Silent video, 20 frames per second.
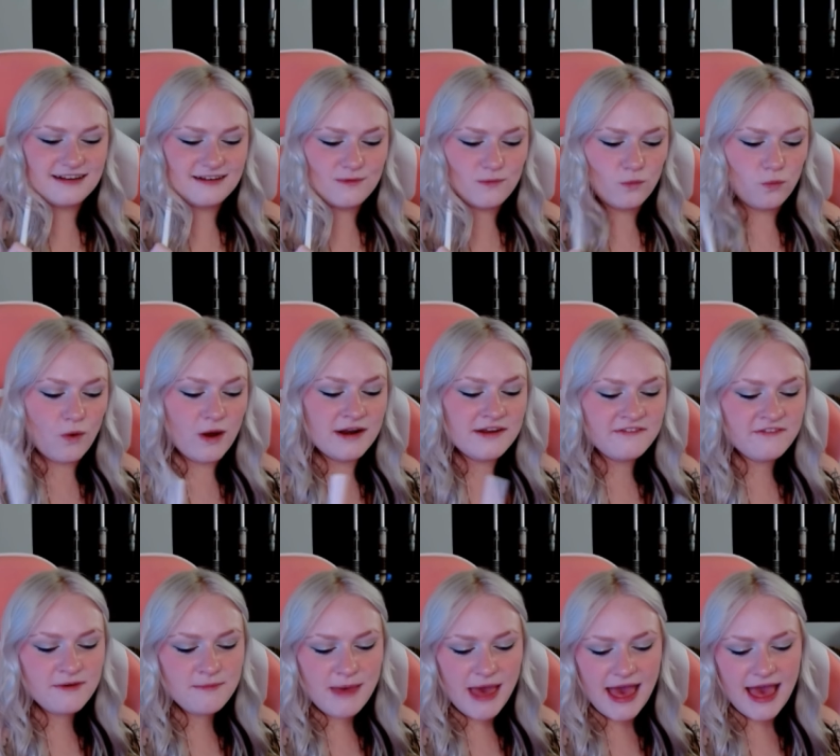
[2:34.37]
One of
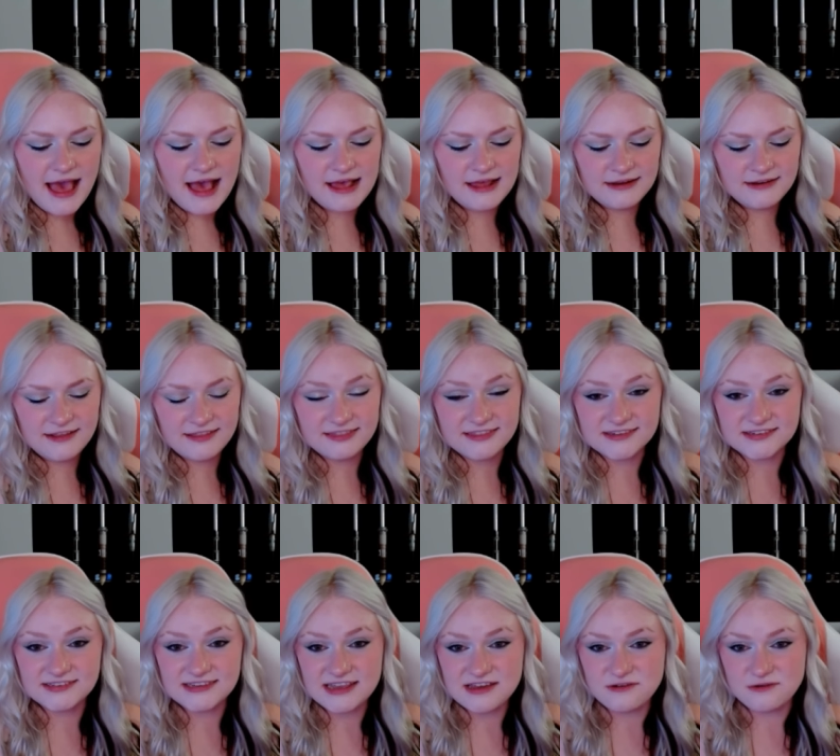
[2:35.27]
them had the
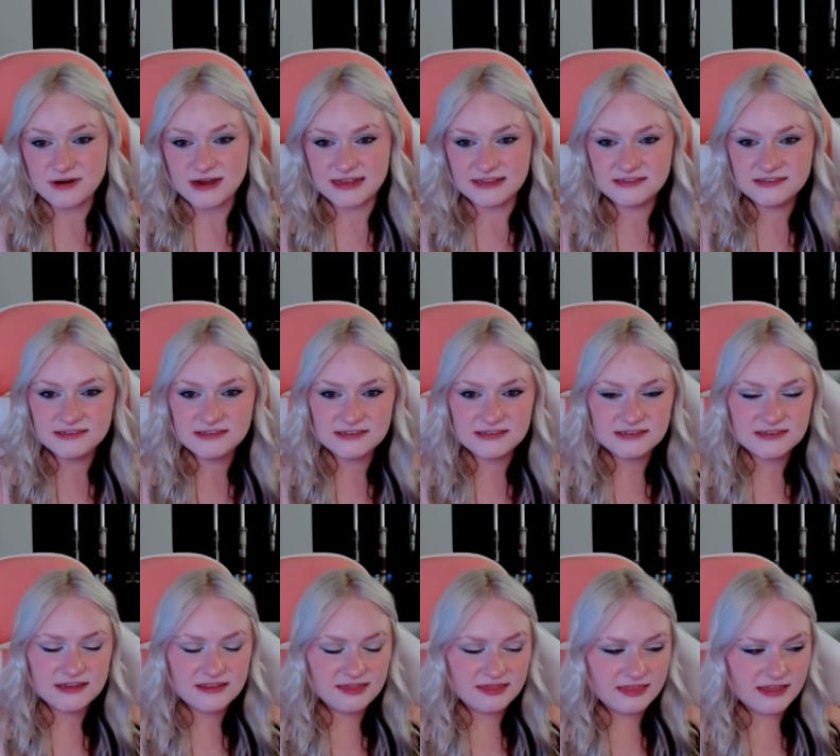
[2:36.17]

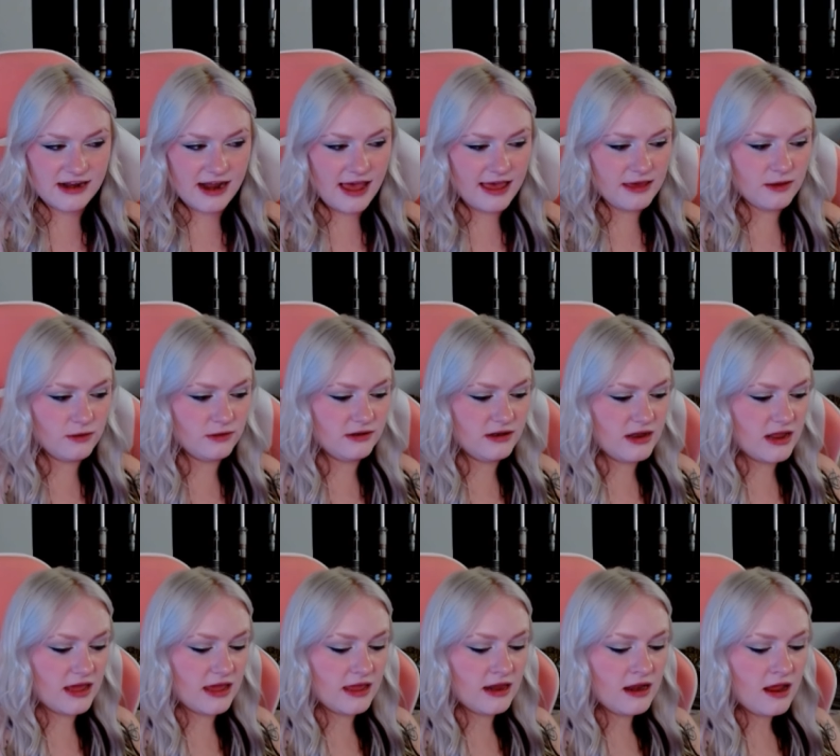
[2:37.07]
sequins that I
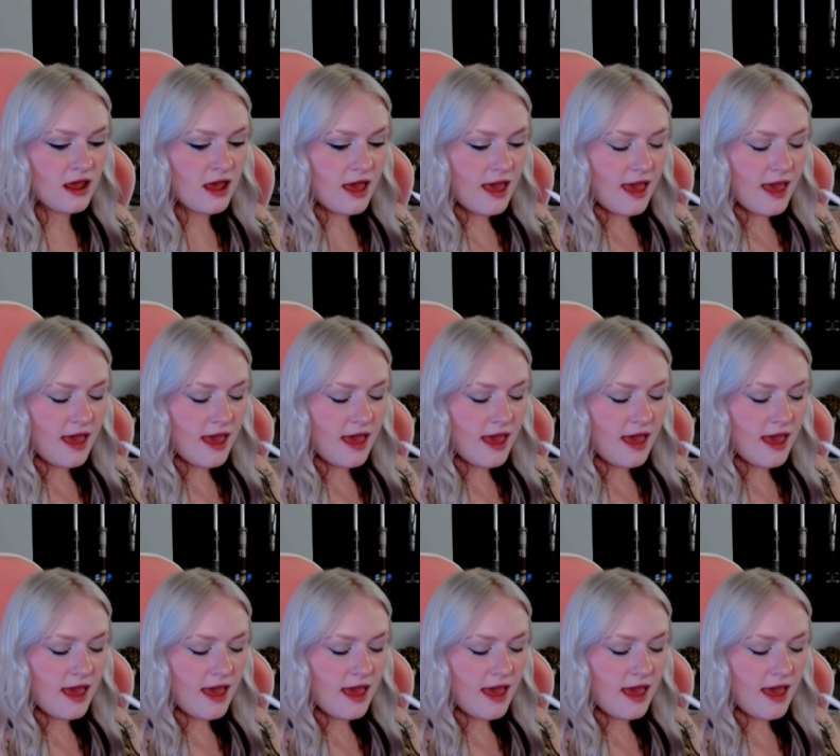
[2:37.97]
need,